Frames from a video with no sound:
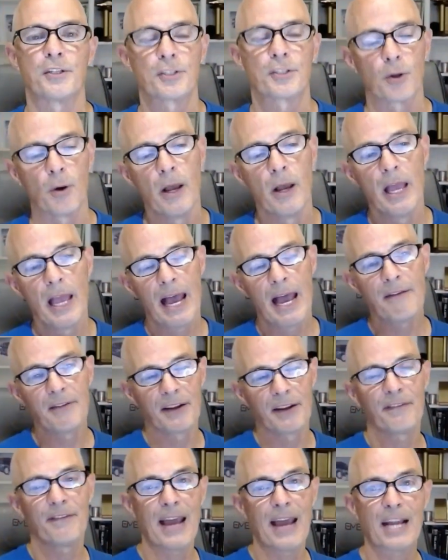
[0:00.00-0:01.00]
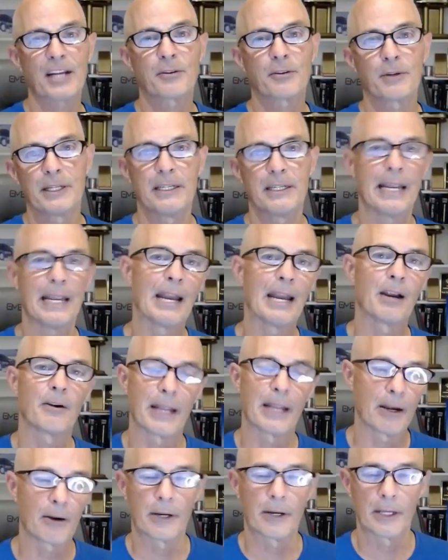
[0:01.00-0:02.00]
So having a factory
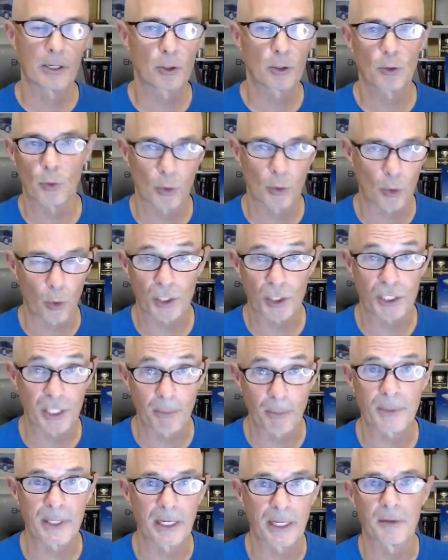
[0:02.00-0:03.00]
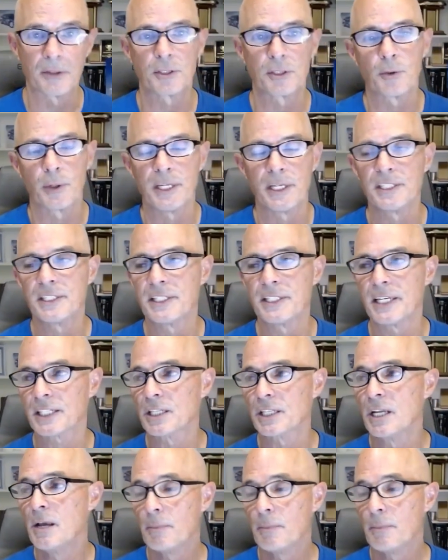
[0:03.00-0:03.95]
air-to-air intercooler or something on the 280ZX,